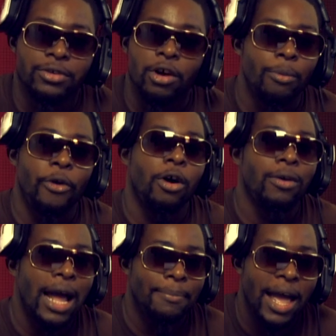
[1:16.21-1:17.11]
No more
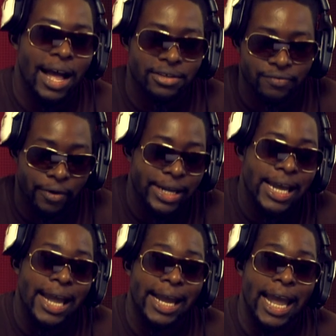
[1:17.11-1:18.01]
online pass for
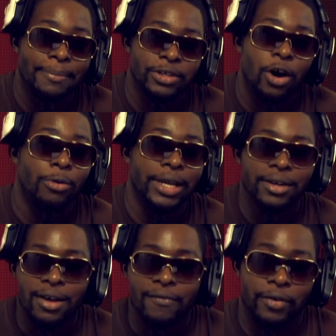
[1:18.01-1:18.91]
EA games only,
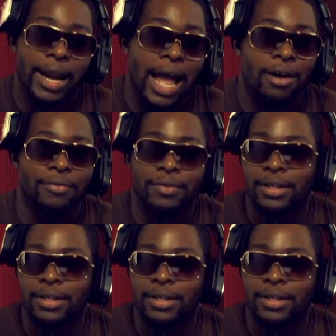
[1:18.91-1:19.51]
for now.